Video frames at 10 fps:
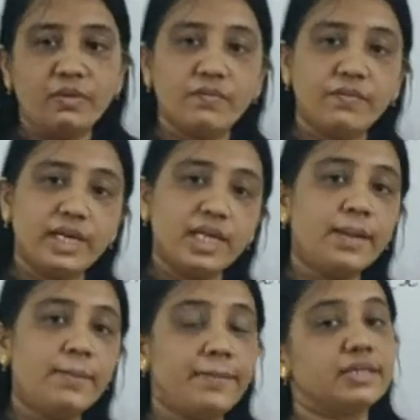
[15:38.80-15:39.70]
1
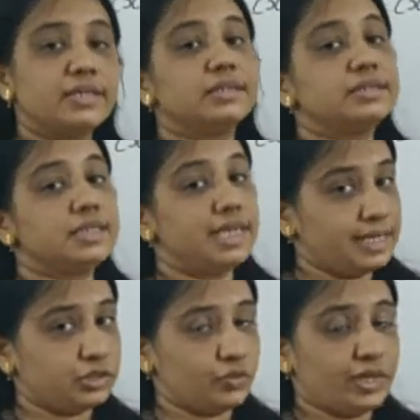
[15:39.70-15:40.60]
plus x
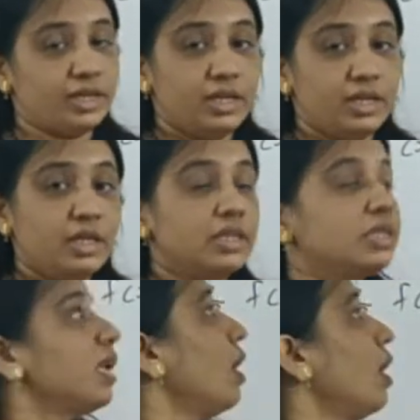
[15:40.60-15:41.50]
square. Now,